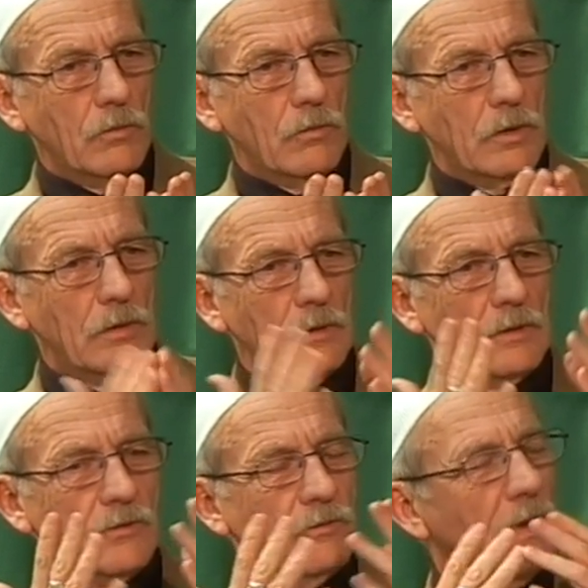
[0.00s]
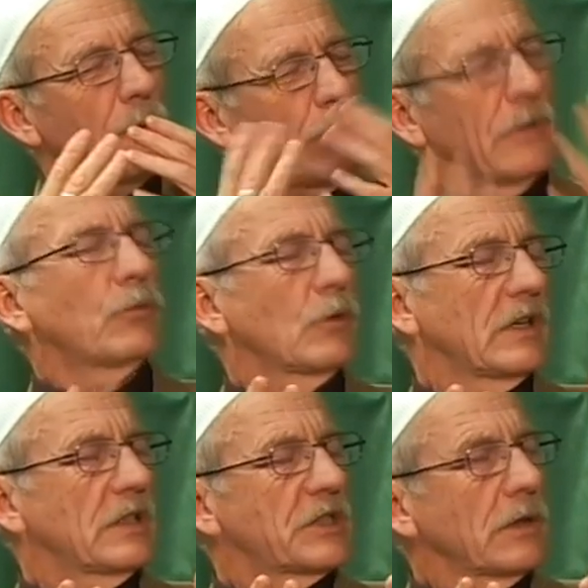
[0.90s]
it's very peaceful
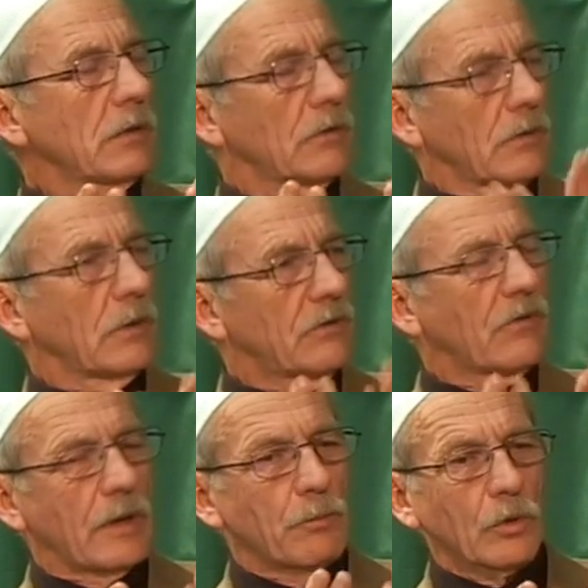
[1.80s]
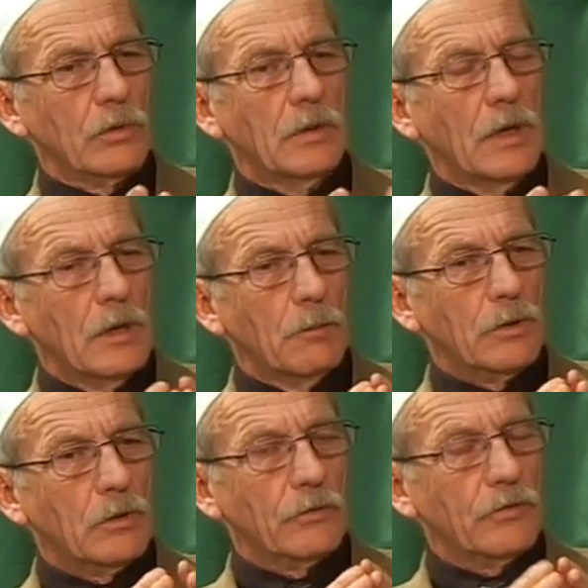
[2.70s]
teaching, is very important,
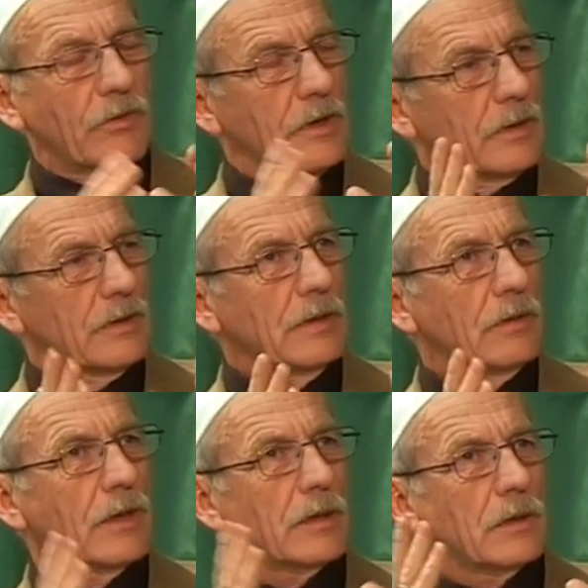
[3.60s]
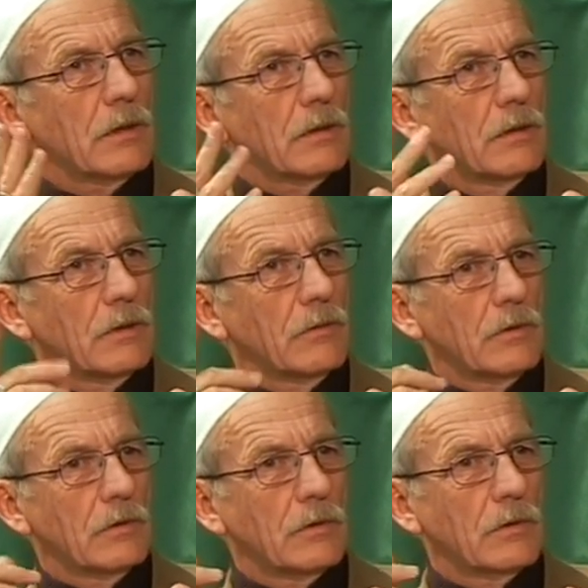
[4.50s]
but also the idea that
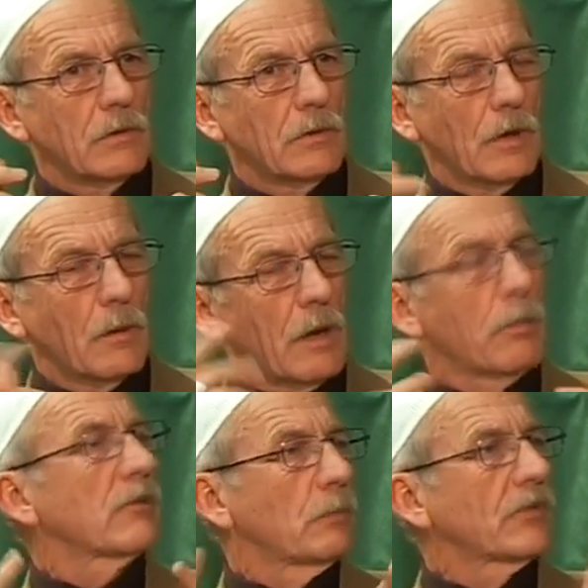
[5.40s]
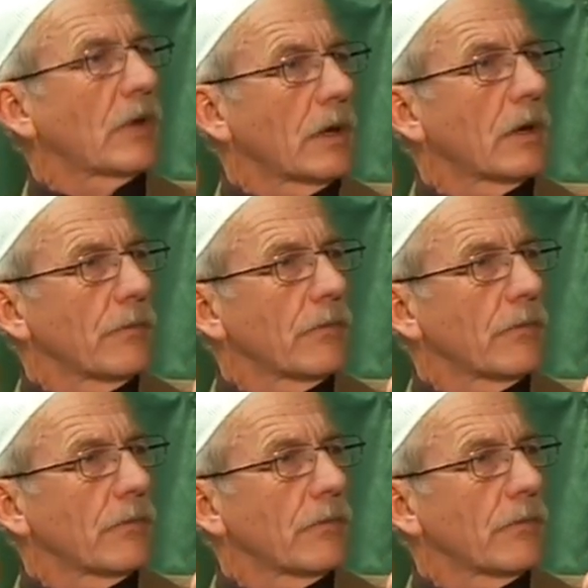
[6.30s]
about Messiah.